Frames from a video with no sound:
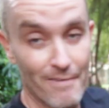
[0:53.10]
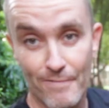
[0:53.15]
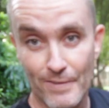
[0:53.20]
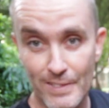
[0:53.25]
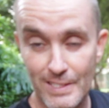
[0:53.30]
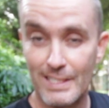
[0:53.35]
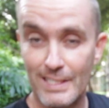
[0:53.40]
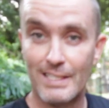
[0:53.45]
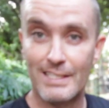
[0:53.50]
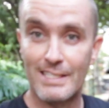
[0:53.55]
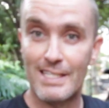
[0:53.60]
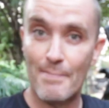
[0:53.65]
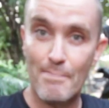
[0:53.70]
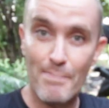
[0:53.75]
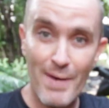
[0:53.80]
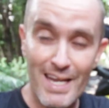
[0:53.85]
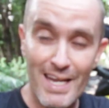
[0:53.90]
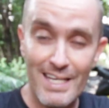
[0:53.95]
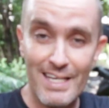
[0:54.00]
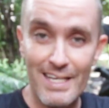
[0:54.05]
fitted the
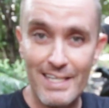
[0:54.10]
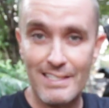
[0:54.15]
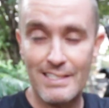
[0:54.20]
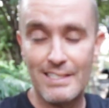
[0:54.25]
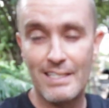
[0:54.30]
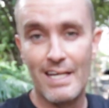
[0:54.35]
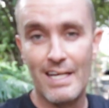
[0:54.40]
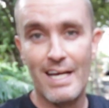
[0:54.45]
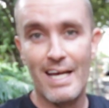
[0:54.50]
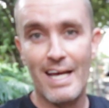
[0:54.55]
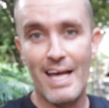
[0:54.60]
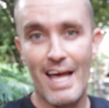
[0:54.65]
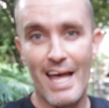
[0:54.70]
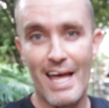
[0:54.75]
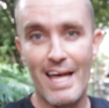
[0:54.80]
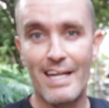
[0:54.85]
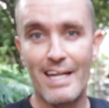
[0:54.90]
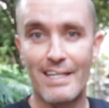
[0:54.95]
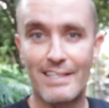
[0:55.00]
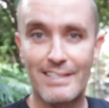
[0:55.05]
panniers
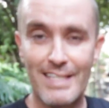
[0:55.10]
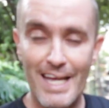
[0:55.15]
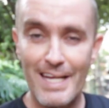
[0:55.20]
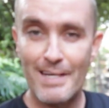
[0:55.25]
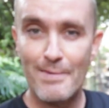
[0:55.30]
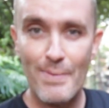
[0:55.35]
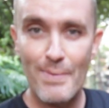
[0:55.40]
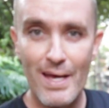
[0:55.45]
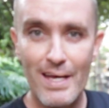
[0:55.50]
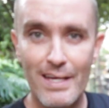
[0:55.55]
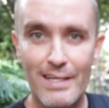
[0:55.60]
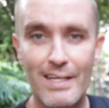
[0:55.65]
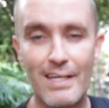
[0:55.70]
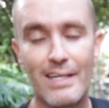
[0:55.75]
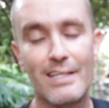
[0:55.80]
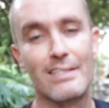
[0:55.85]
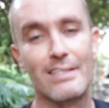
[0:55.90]
and a tank bag.